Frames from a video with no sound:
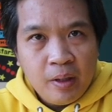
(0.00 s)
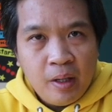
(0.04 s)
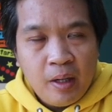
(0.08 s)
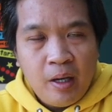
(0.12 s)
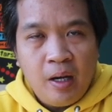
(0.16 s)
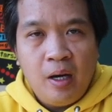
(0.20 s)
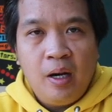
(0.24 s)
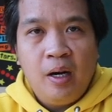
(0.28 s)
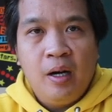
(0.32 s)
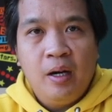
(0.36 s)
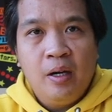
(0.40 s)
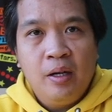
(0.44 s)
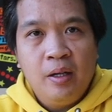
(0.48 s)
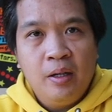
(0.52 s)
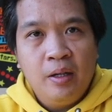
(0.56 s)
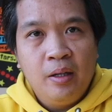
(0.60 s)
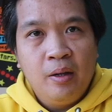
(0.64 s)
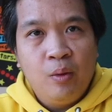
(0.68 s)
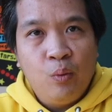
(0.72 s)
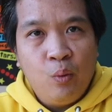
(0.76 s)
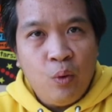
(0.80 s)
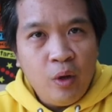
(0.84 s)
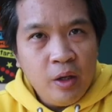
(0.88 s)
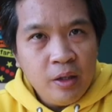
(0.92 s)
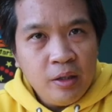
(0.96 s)
the
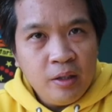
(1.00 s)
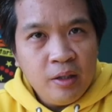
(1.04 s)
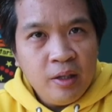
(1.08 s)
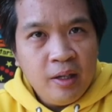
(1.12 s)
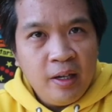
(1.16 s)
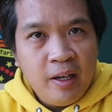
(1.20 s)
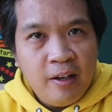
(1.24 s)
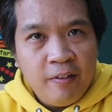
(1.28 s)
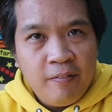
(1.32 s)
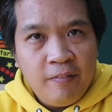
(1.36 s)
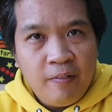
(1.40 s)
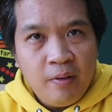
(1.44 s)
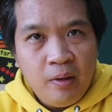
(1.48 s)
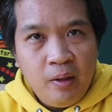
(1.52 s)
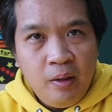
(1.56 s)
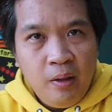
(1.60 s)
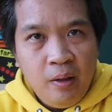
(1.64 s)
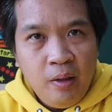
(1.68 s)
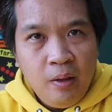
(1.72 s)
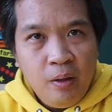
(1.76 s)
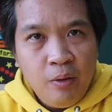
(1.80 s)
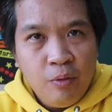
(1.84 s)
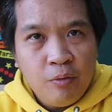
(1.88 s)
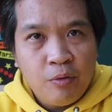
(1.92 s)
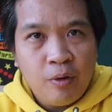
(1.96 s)
water
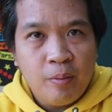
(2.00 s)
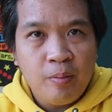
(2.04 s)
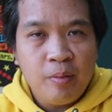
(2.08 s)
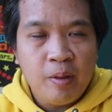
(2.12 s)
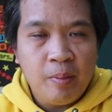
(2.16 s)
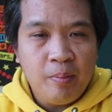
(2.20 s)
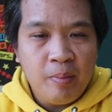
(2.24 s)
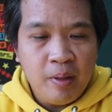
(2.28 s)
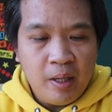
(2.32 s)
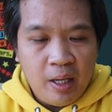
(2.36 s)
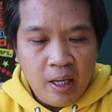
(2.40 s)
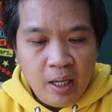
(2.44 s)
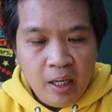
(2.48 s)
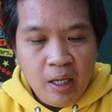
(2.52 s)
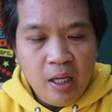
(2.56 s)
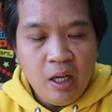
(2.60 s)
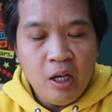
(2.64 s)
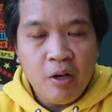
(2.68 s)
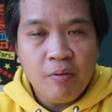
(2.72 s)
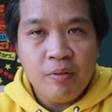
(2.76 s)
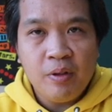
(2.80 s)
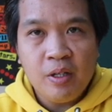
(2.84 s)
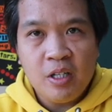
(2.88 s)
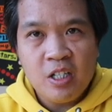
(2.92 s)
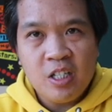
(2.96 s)
level from the beginning
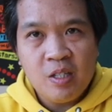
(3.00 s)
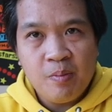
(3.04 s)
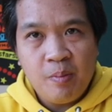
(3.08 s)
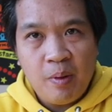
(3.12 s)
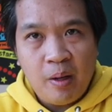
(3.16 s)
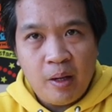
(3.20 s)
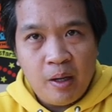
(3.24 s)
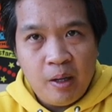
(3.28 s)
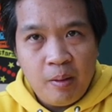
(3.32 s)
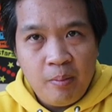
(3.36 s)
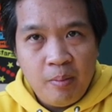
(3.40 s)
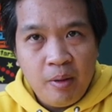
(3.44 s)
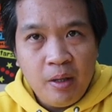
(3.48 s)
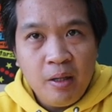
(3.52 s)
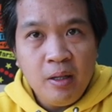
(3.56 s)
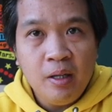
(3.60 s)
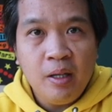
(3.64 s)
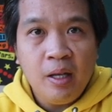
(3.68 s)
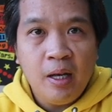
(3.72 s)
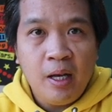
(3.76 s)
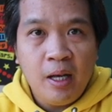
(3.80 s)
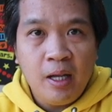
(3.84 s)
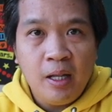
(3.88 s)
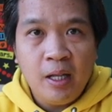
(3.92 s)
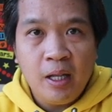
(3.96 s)
of the
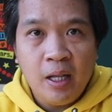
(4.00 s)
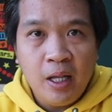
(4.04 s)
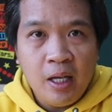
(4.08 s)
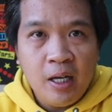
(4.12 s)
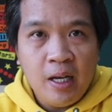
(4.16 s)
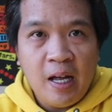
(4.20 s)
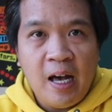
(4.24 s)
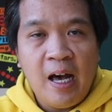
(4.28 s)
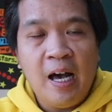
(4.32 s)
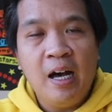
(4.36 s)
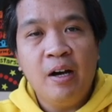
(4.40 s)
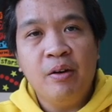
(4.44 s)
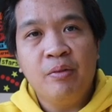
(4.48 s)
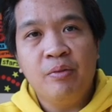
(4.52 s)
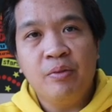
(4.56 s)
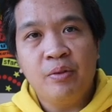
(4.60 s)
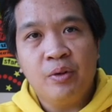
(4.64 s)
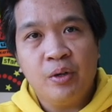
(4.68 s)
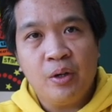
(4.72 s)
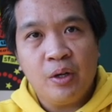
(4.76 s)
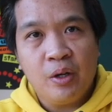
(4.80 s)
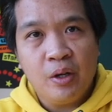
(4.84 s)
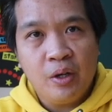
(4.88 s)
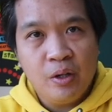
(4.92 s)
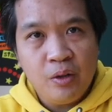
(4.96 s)
experiment and then
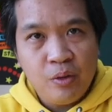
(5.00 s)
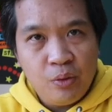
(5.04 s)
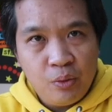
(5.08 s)
after